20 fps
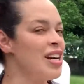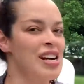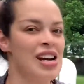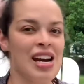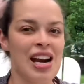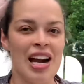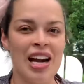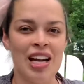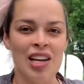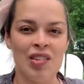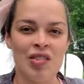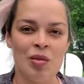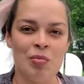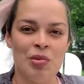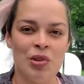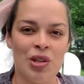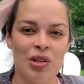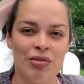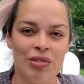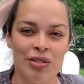I have a
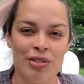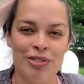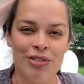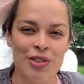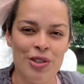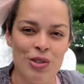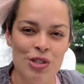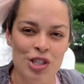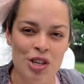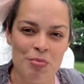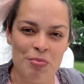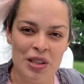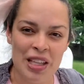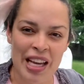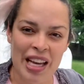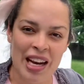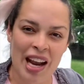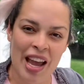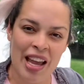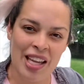beautiful fuchsia
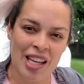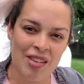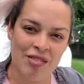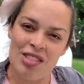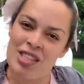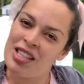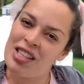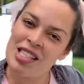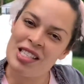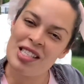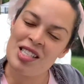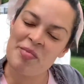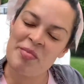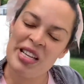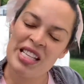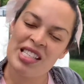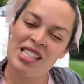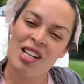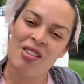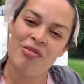plant. I gifted this to
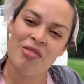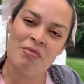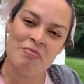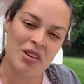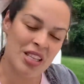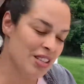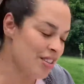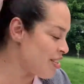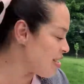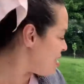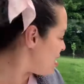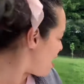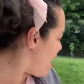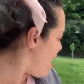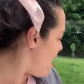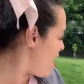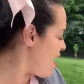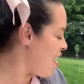myself for Mother's Day.